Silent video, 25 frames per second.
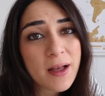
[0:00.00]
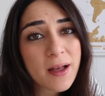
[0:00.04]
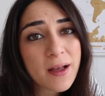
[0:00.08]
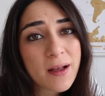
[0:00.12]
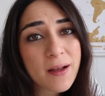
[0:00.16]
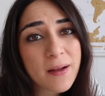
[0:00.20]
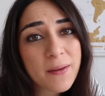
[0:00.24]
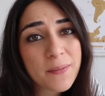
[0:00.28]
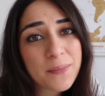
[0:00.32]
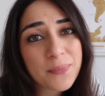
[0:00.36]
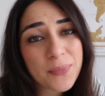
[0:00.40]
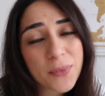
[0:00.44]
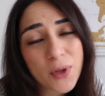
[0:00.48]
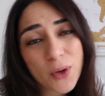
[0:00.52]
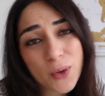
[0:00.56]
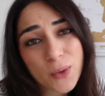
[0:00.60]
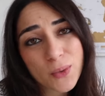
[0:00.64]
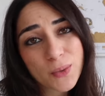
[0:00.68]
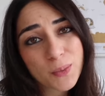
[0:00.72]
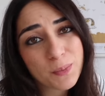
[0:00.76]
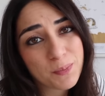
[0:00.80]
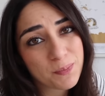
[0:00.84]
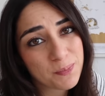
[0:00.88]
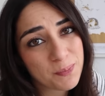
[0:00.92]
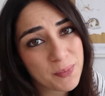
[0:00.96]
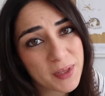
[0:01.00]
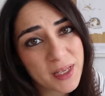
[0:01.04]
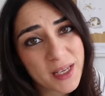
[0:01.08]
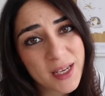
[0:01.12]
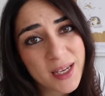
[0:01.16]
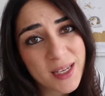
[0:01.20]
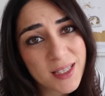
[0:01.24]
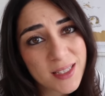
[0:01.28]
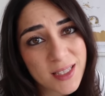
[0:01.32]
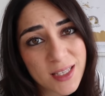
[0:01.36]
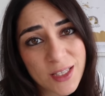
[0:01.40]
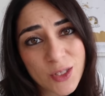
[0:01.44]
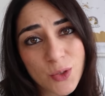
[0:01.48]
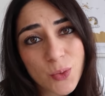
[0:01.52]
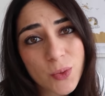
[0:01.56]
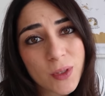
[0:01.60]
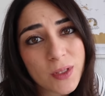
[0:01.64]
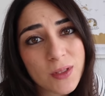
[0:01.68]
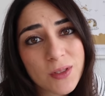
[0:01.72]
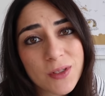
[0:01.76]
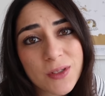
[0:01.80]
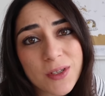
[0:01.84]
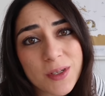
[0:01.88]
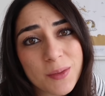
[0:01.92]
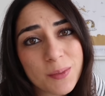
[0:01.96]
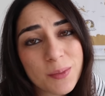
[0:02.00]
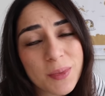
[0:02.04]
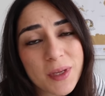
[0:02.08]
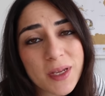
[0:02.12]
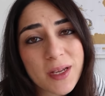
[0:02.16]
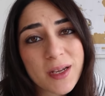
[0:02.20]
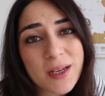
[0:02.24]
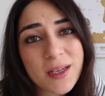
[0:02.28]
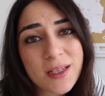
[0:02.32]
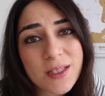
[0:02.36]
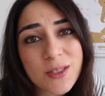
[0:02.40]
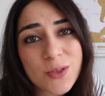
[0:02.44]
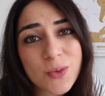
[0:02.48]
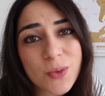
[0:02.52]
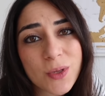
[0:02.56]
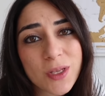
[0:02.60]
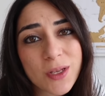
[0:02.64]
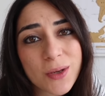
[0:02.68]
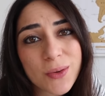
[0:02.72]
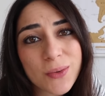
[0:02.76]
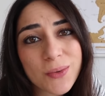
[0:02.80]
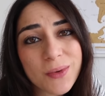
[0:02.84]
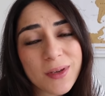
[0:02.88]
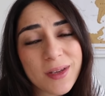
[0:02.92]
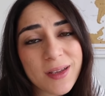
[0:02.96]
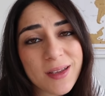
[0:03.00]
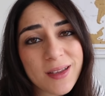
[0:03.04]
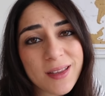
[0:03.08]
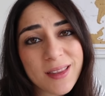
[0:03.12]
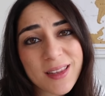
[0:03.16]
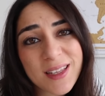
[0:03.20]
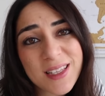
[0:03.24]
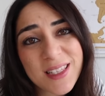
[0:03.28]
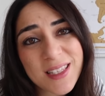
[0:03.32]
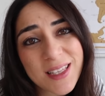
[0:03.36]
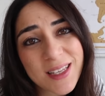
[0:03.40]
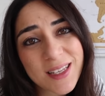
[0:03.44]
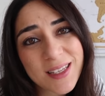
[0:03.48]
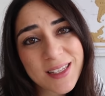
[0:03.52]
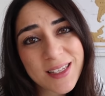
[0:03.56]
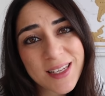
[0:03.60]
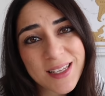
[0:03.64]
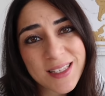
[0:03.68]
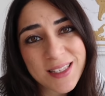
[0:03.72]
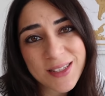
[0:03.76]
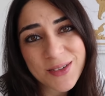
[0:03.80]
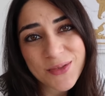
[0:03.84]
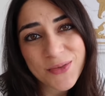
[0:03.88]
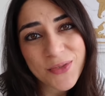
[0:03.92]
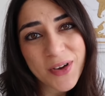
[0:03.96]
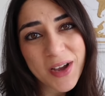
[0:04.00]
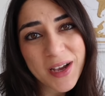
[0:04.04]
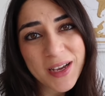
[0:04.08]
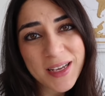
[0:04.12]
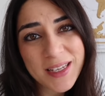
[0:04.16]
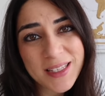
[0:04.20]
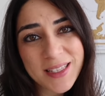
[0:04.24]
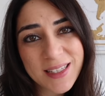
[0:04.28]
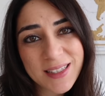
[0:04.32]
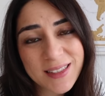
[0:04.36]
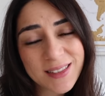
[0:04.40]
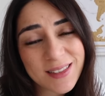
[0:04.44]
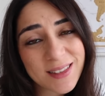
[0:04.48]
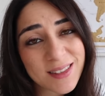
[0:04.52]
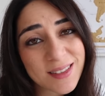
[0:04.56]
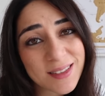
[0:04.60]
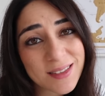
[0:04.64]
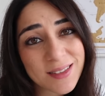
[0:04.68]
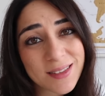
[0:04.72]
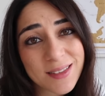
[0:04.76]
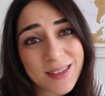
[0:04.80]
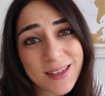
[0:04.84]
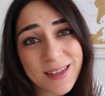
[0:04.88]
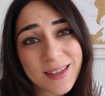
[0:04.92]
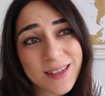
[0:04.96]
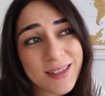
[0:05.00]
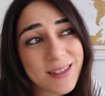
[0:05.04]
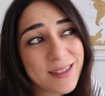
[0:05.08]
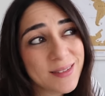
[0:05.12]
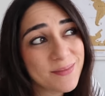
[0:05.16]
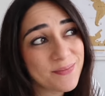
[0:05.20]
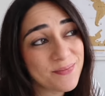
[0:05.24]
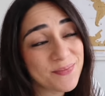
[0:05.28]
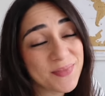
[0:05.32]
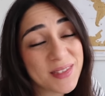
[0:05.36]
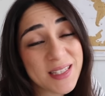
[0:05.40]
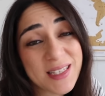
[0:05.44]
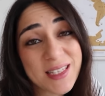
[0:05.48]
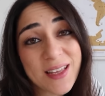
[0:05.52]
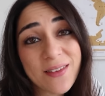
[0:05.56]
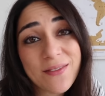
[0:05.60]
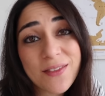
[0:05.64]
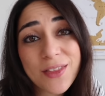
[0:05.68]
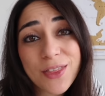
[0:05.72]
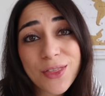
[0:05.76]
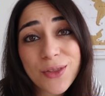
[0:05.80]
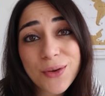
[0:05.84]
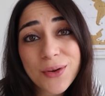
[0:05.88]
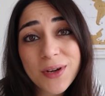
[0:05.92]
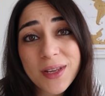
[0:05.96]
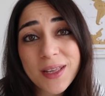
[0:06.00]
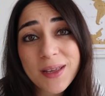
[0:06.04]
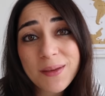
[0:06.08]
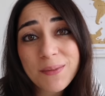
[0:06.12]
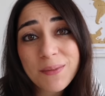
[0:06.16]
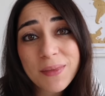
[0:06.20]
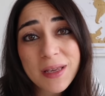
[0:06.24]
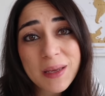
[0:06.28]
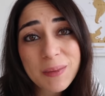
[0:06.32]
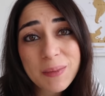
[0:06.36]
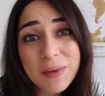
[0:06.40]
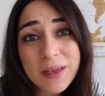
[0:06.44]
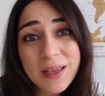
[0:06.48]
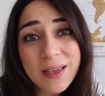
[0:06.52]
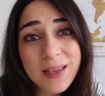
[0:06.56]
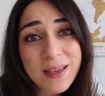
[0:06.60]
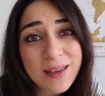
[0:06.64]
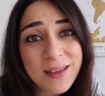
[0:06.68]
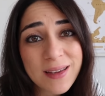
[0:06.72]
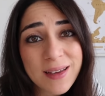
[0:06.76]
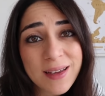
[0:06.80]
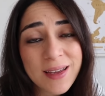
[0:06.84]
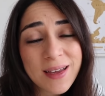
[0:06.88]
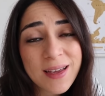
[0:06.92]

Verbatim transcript: Um, though because it's winter and because we don't, uh, the sun doesn't rise until like 7.30 maybe.